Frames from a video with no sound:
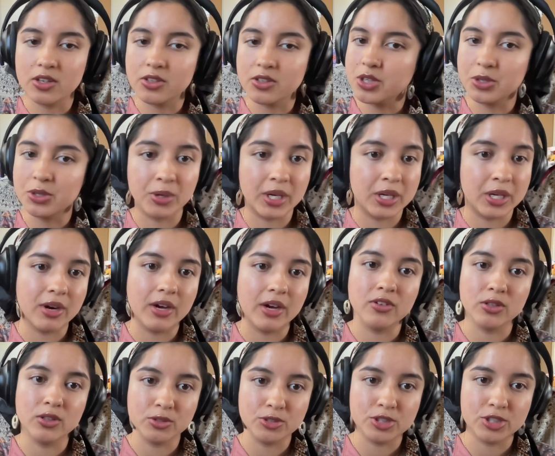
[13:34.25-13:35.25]
the Green
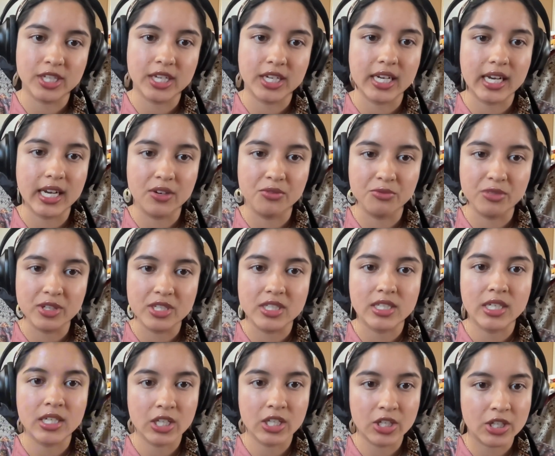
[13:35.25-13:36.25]
Revolution in
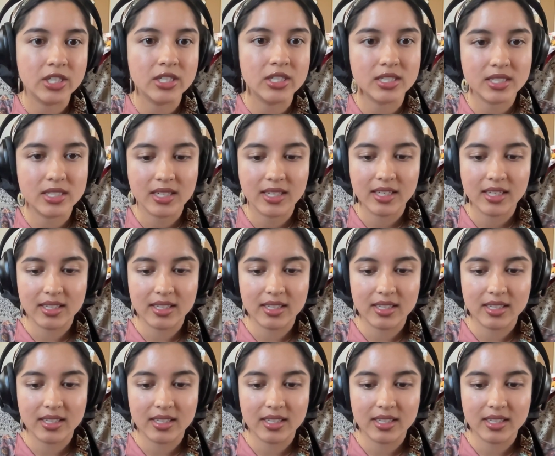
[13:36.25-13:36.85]
recent years.